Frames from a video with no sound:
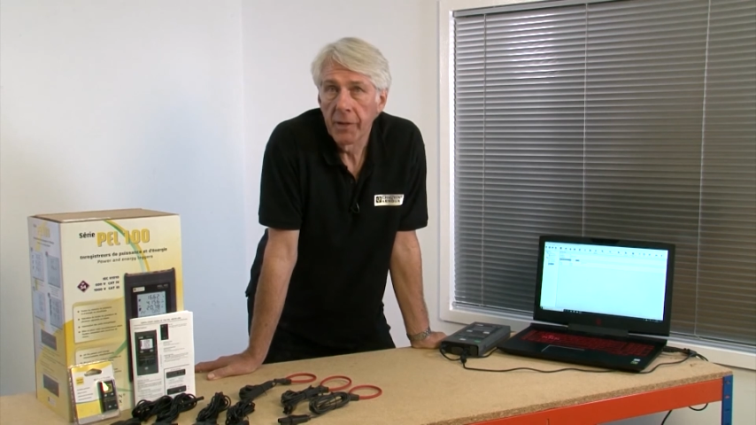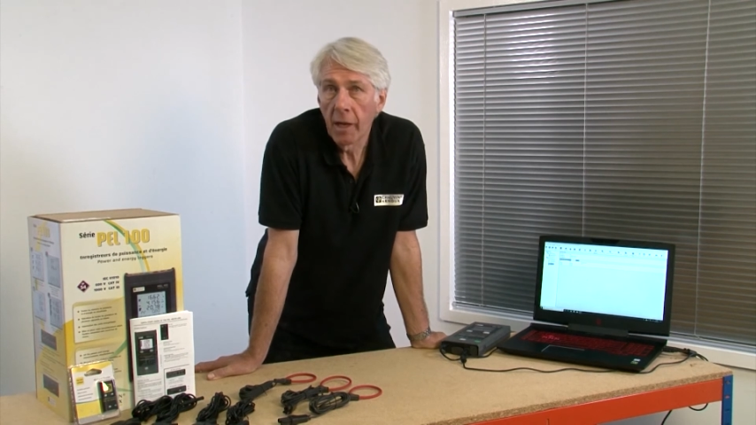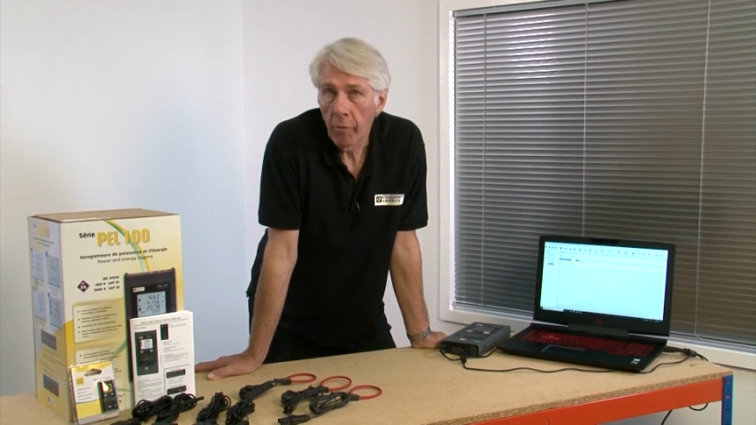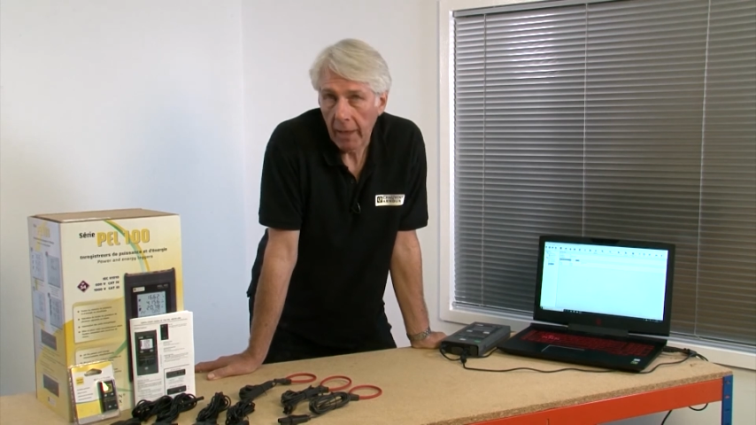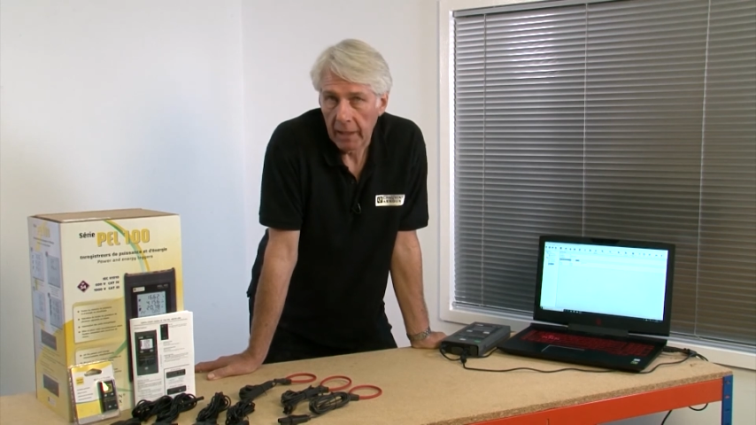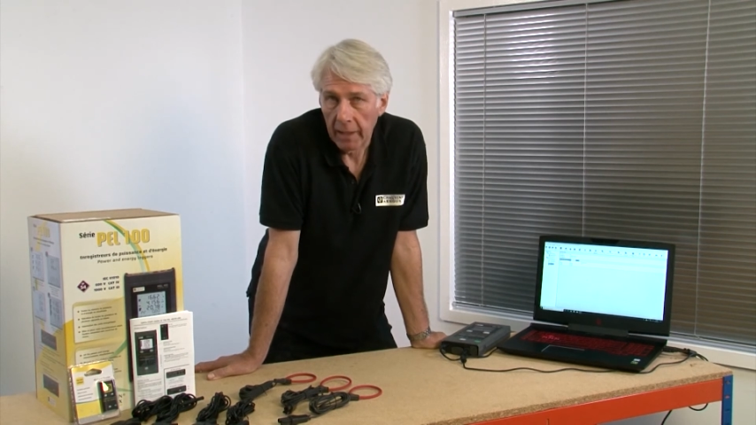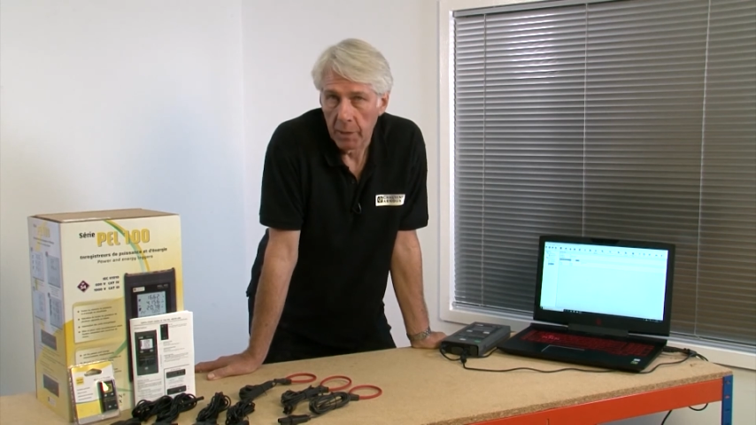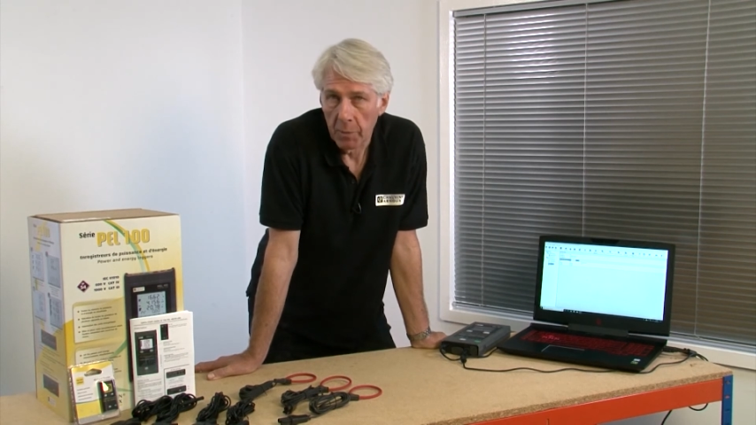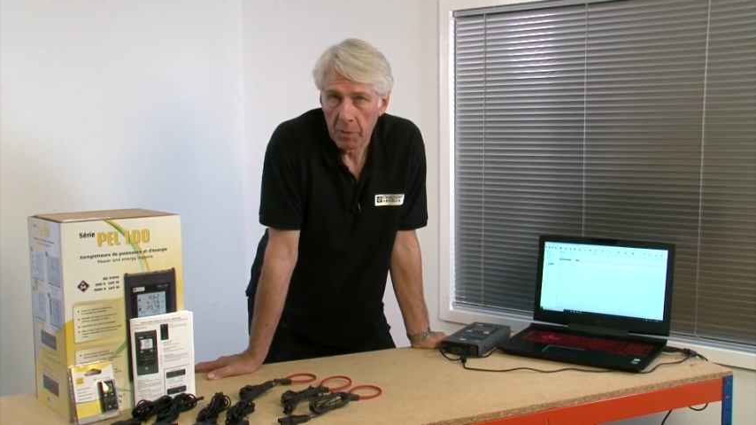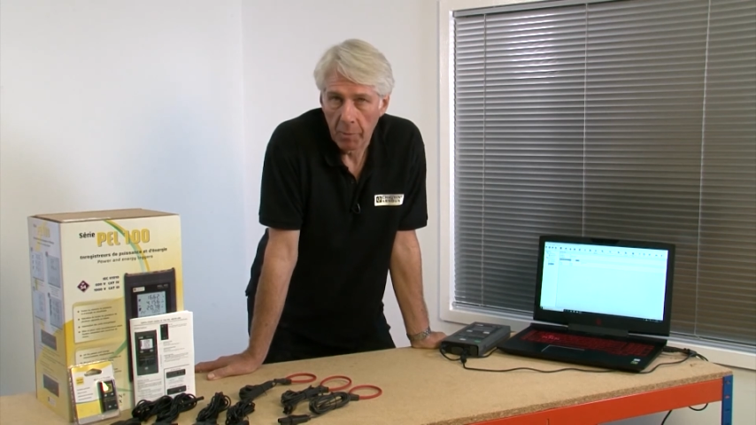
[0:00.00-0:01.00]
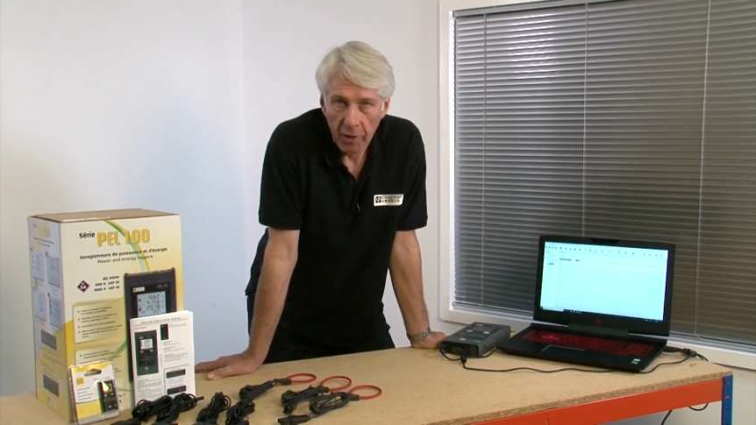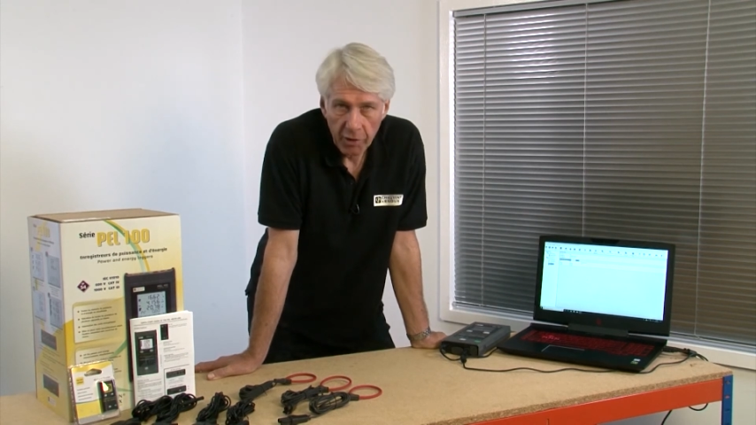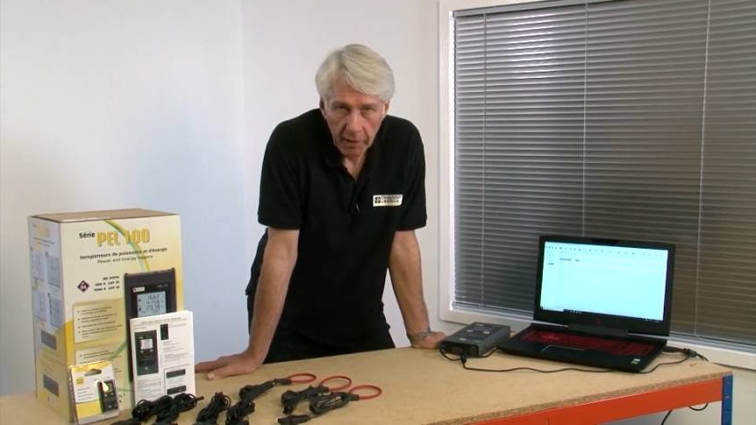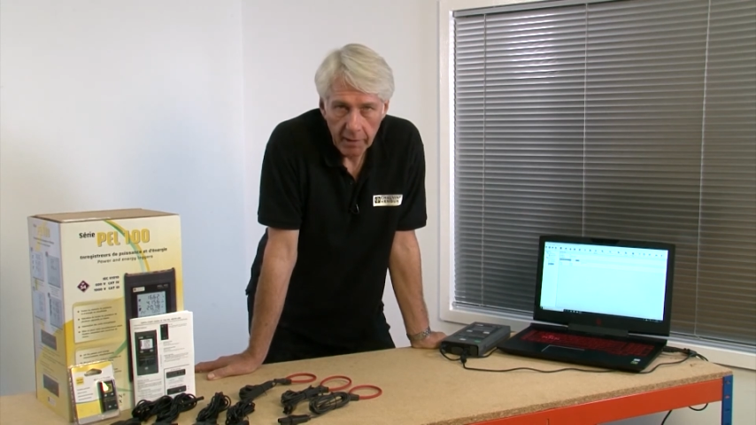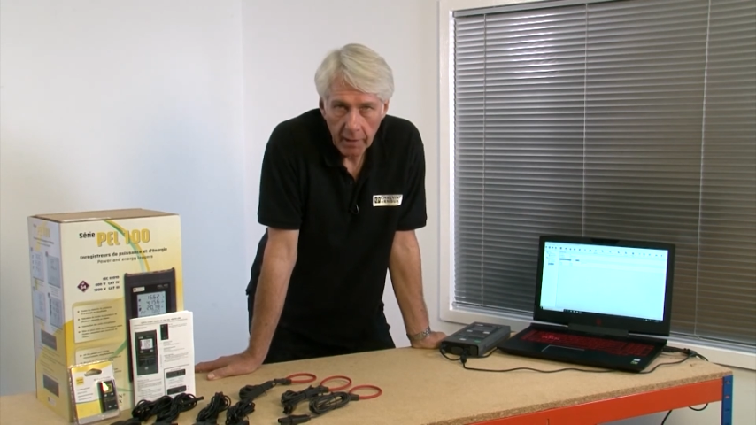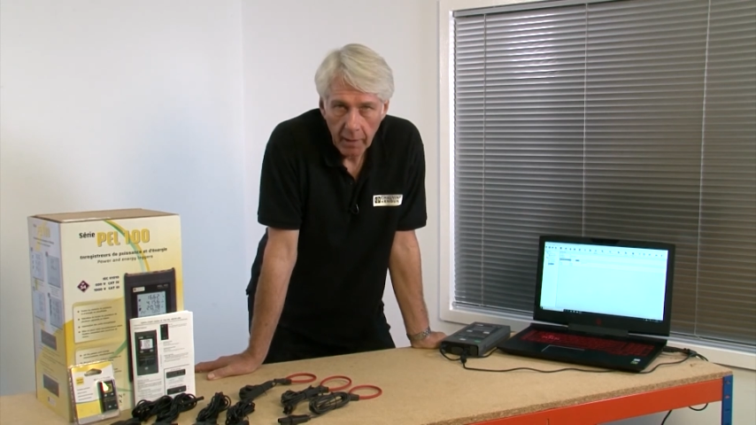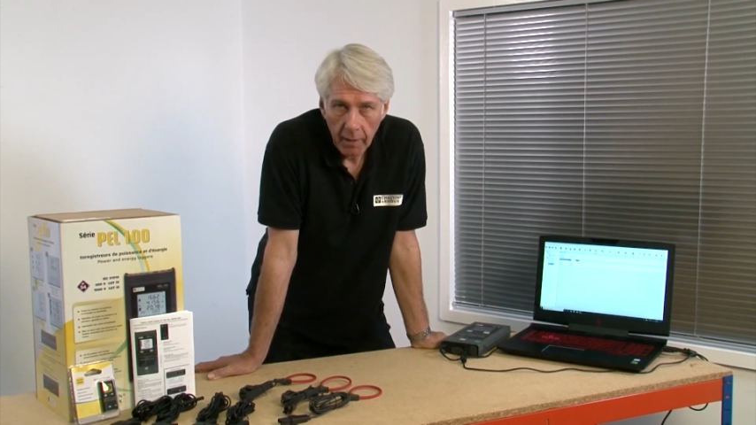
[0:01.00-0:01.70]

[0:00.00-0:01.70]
directly into a spreadsheet,